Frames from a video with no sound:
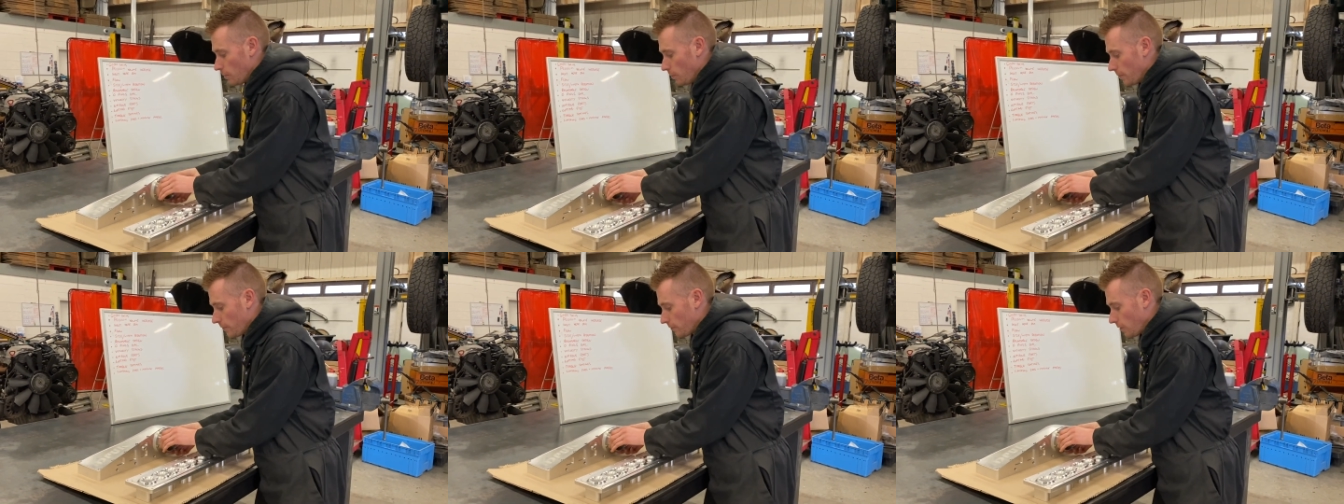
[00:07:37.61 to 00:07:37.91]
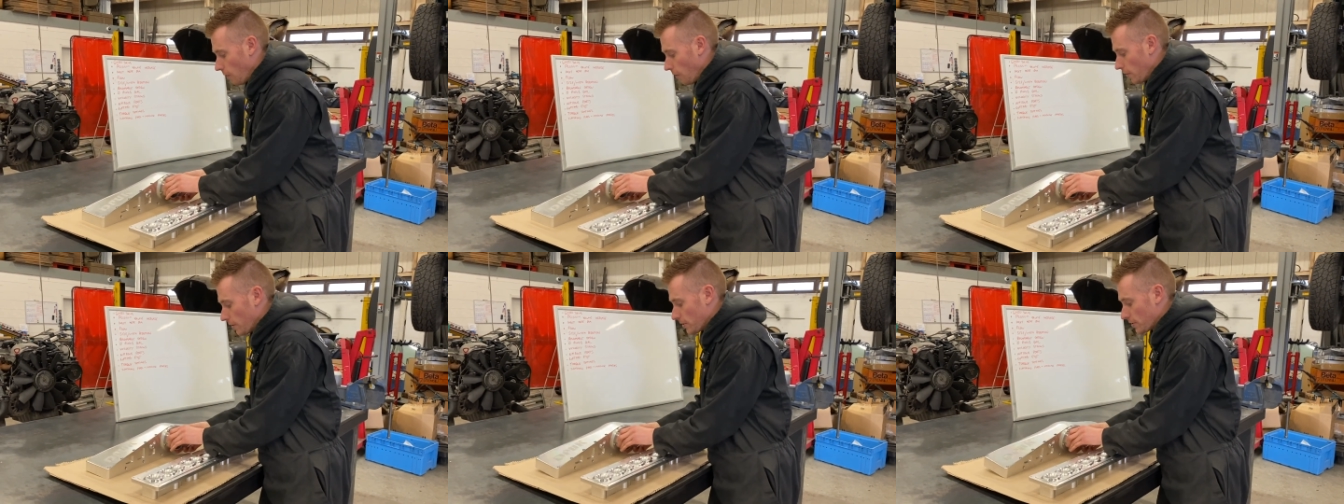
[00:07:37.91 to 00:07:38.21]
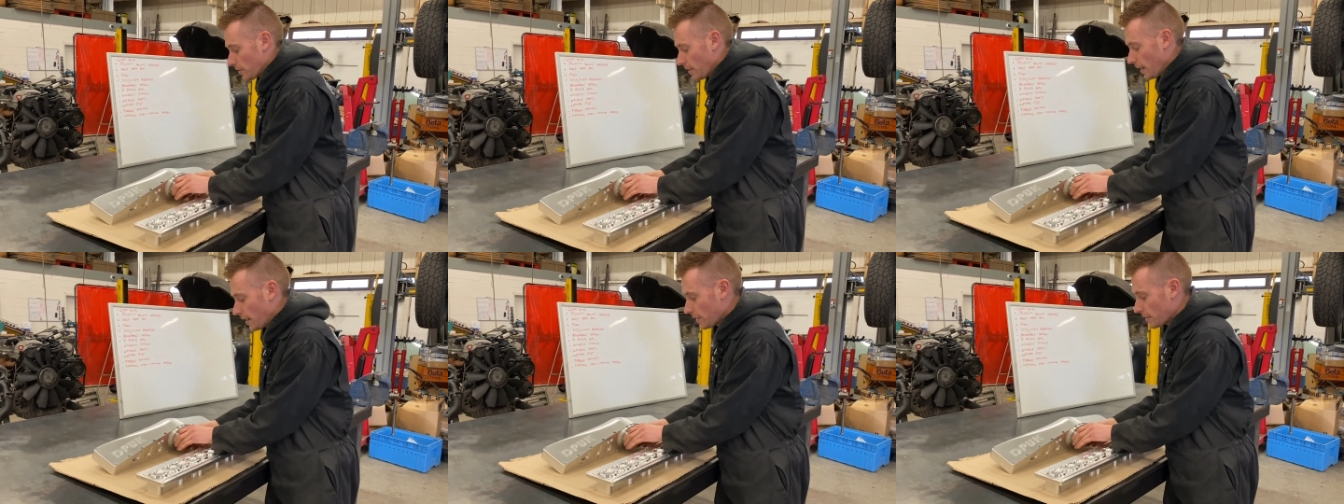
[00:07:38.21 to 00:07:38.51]
We've got this
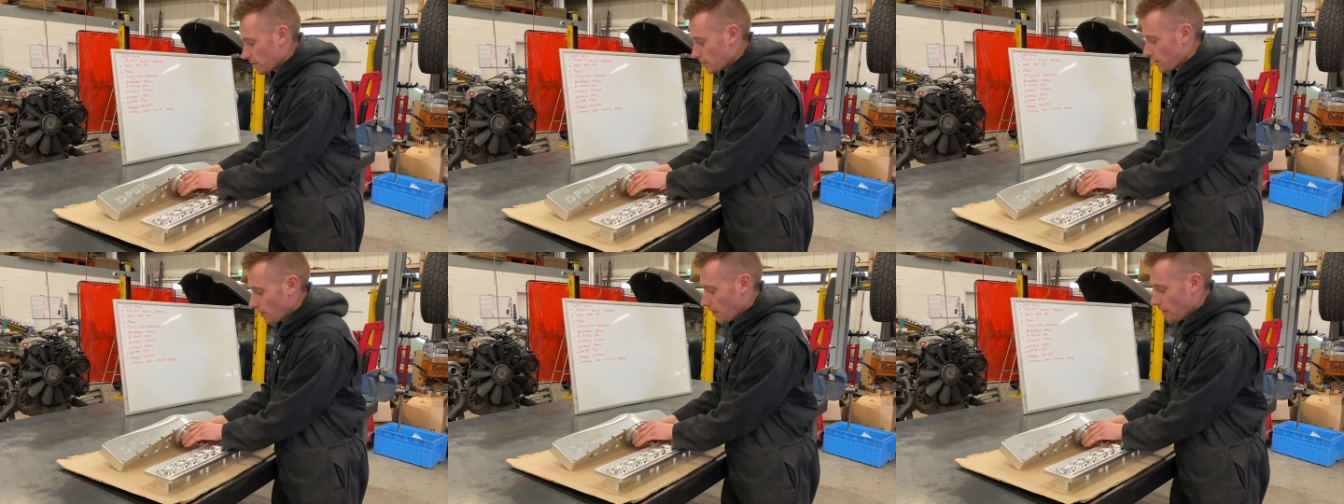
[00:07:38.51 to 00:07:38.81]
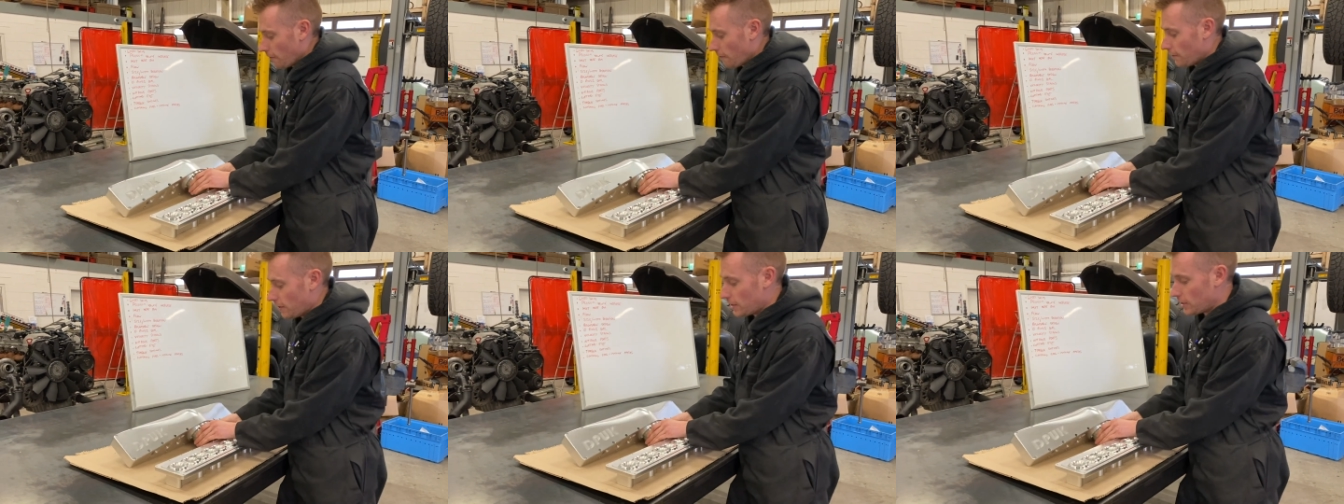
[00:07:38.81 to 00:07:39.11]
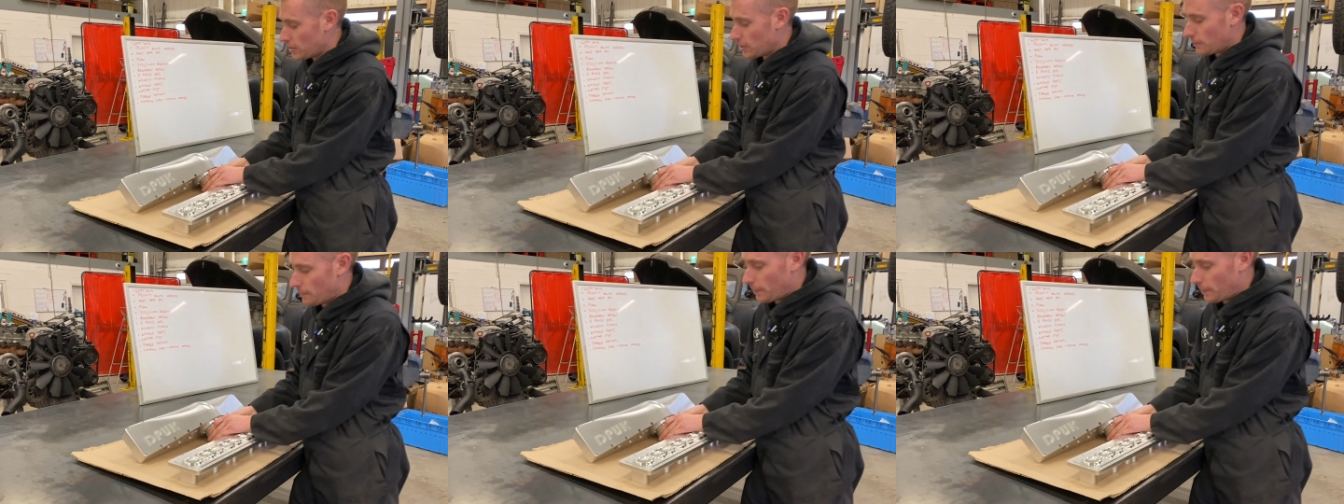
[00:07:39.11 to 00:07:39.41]
nice finishing